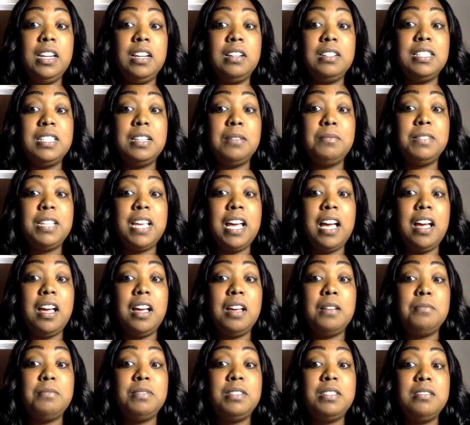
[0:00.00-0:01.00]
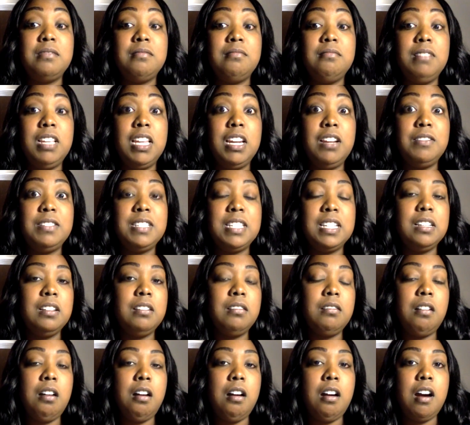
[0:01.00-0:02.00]
sometimes, it's a
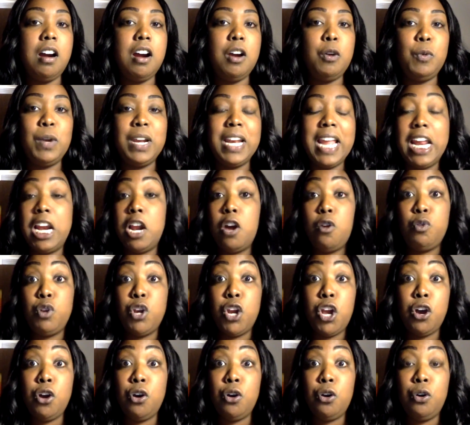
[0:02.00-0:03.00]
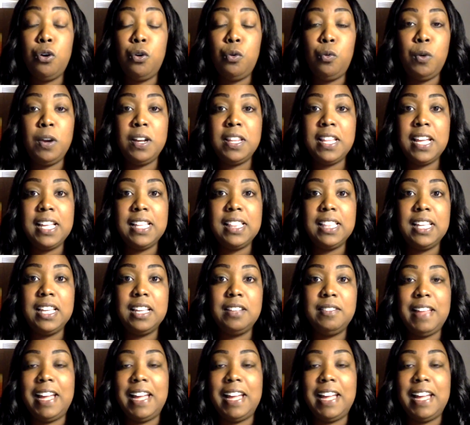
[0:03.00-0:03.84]
little hard when they don't know where they live.